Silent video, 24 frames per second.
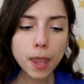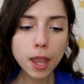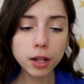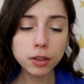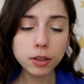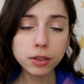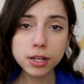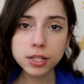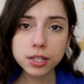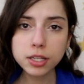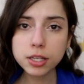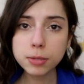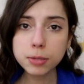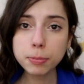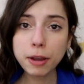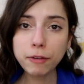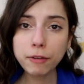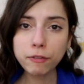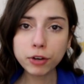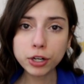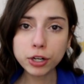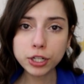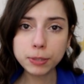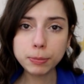this is my
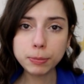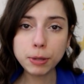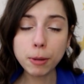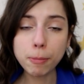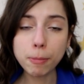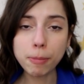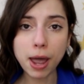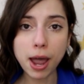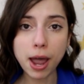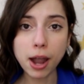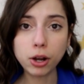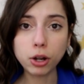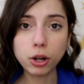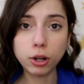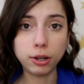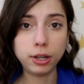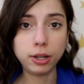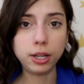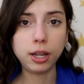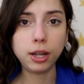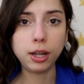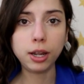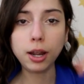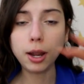first meal back
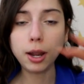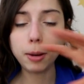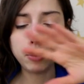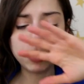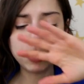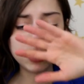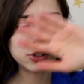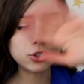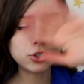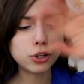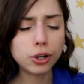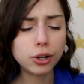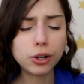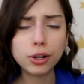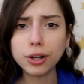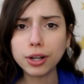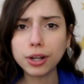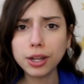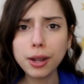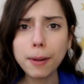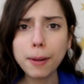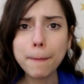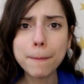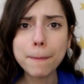cooking. I'm going to start
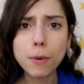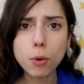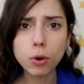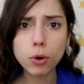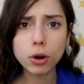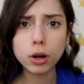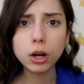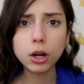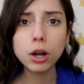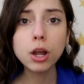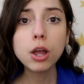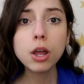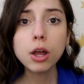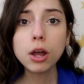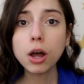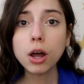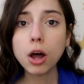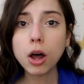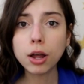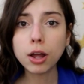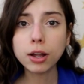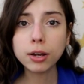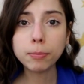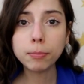cooking more
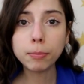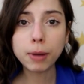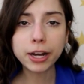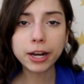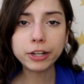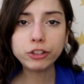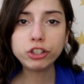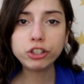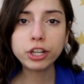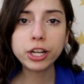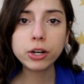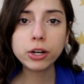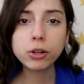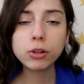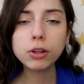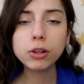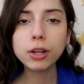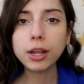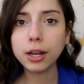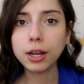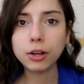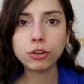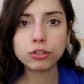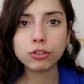on my channel
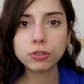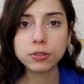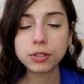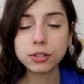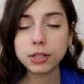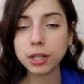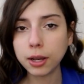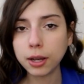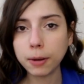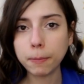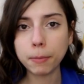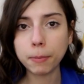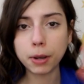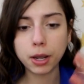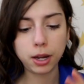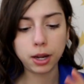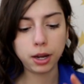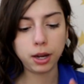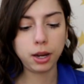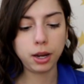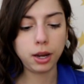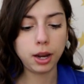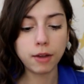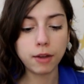and just in
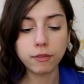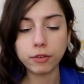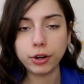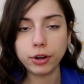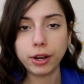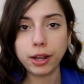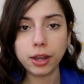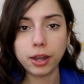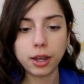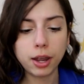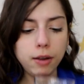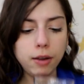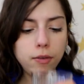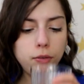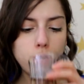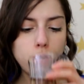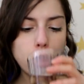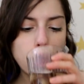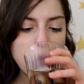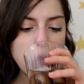my everyday life.